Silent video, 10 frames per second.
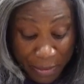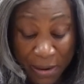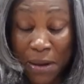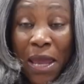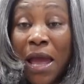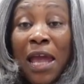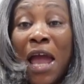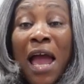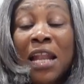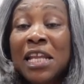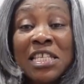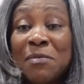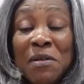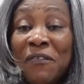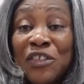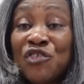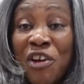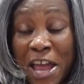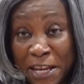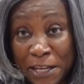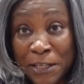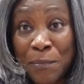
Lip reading: At least he never tried it.